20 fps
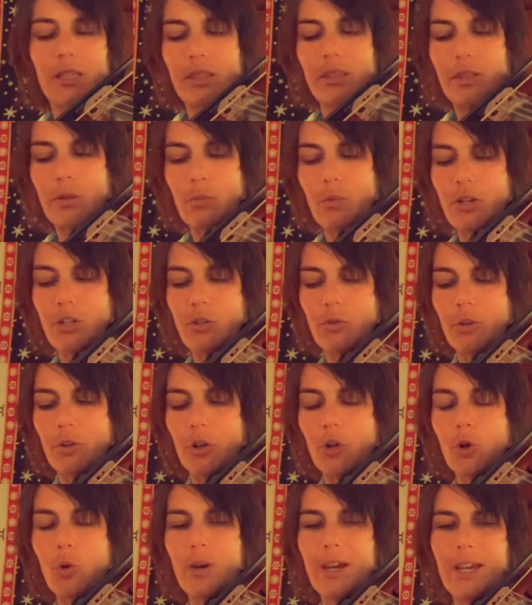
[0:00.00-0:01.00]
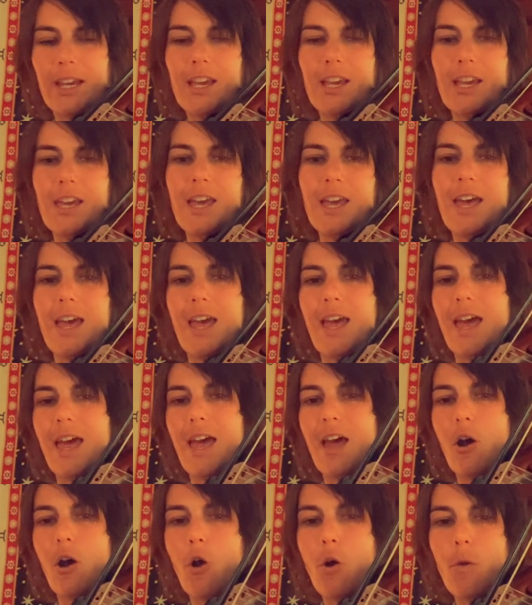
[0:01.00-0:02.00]
Then we do a quick
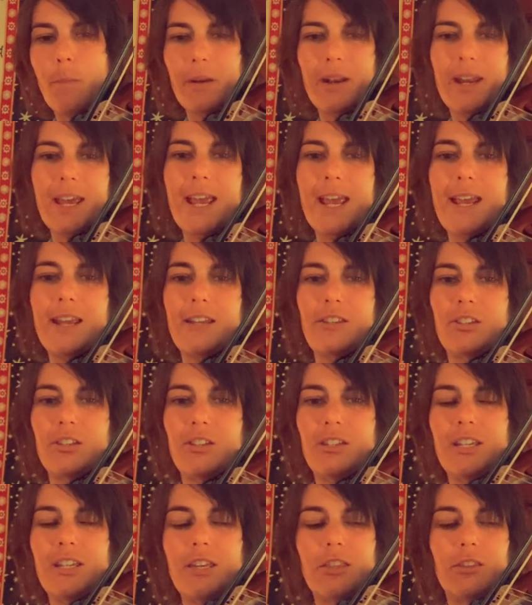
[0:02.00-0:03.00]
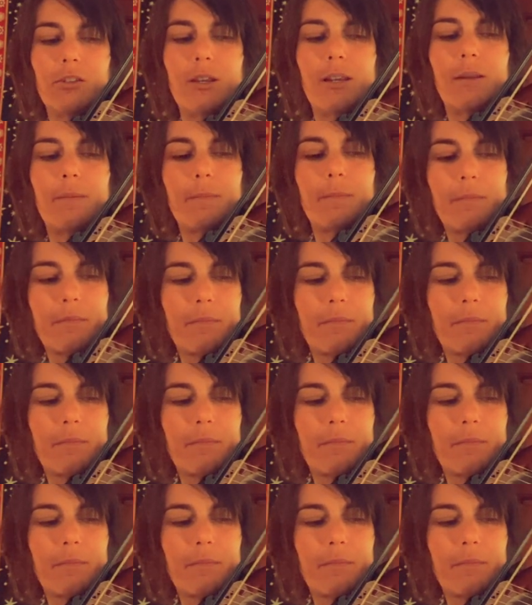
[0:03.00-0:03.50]
open A to D3.